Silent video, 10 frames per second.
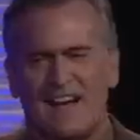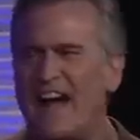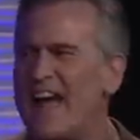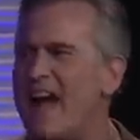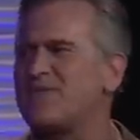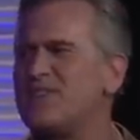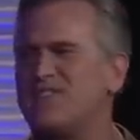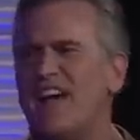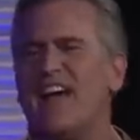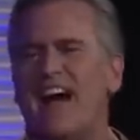I have to
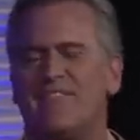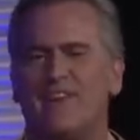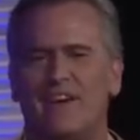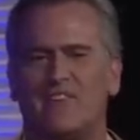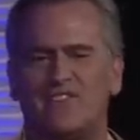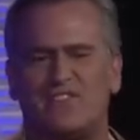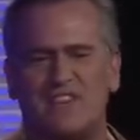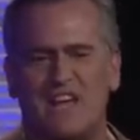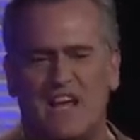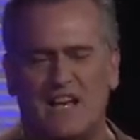say, I've never
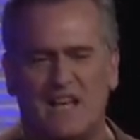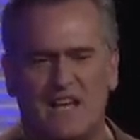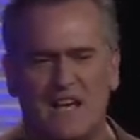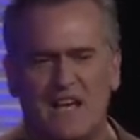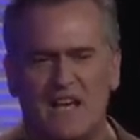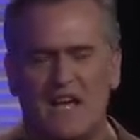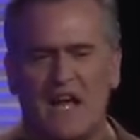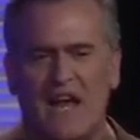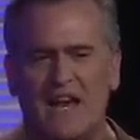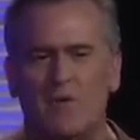seen
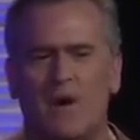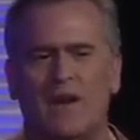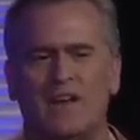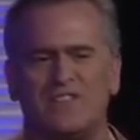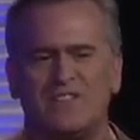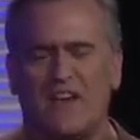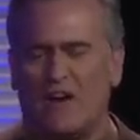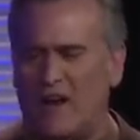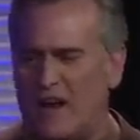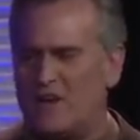anyone as
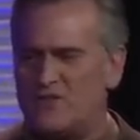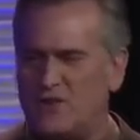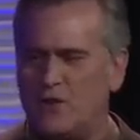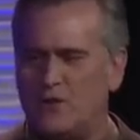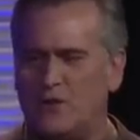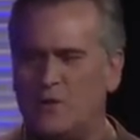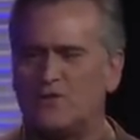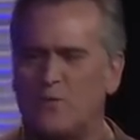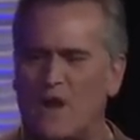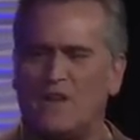scary as you do
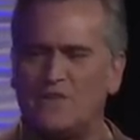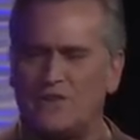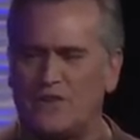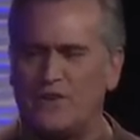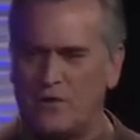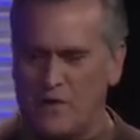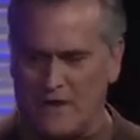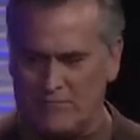as well as you're doing.